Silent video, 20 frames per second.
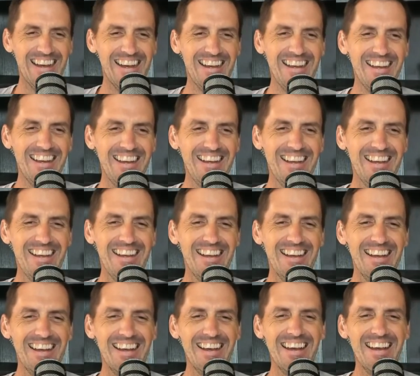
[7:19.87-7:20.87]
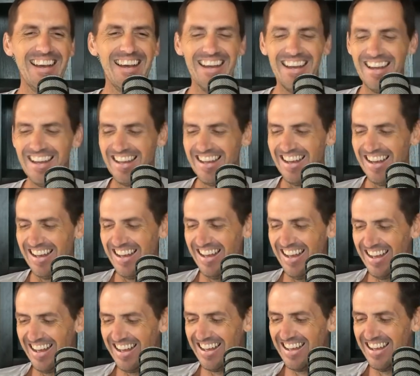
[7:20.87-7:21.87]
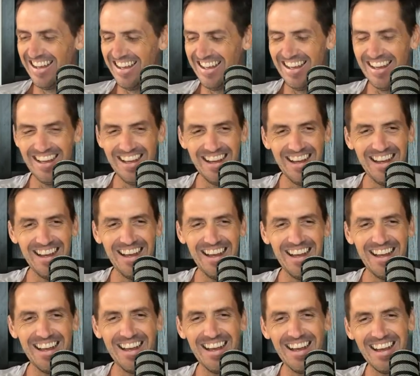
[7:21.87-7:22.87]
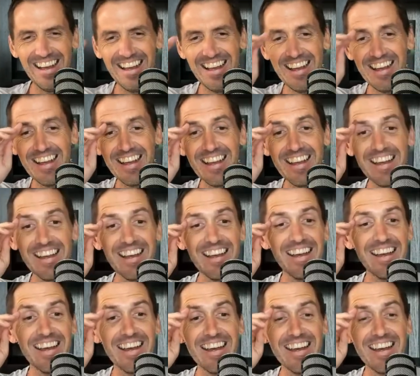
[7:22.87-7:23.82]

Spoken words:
No words are spoken by the person on screen.